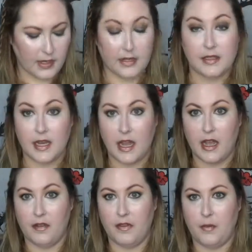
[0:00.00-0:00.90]
next I
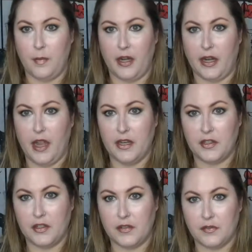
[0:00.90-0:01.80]
have
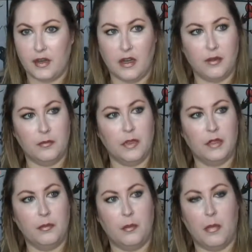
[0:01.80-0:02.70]
Marrakesh from
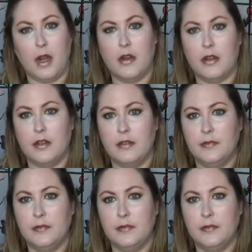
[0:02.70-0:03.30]
Marc.